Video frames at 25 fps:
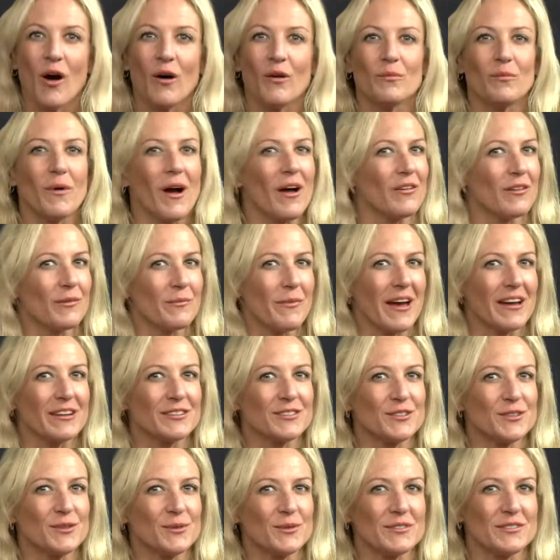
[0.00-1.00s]
Welcome
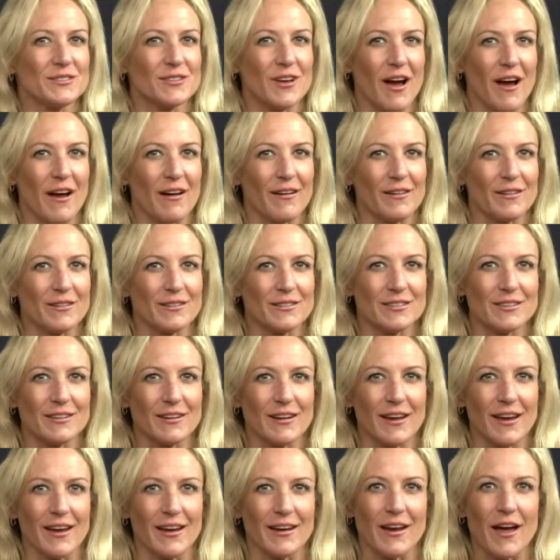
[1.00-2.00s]
back to Tahoe
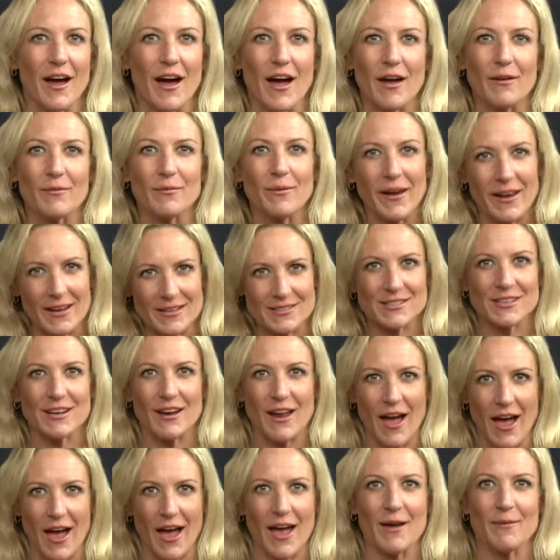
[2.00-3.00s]
Tonight. Now, I raised
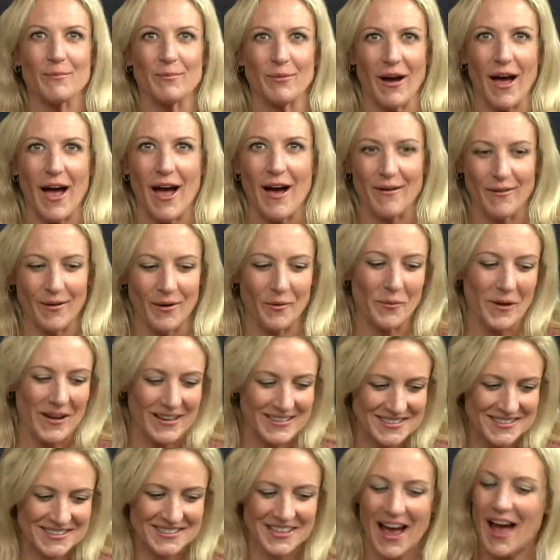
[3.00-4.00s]
an eyebrow
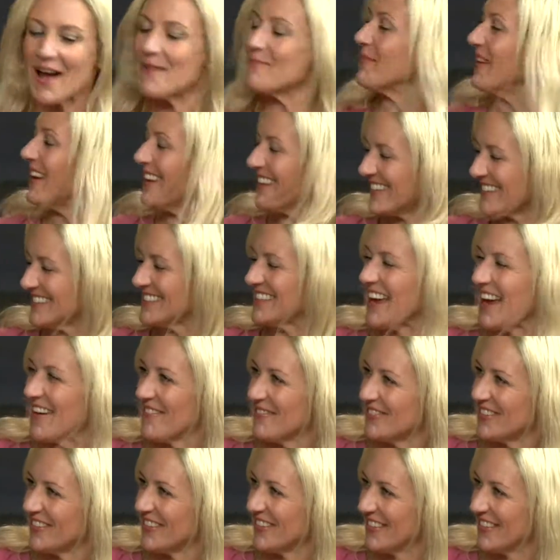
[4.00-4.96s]
when Scott Peters came through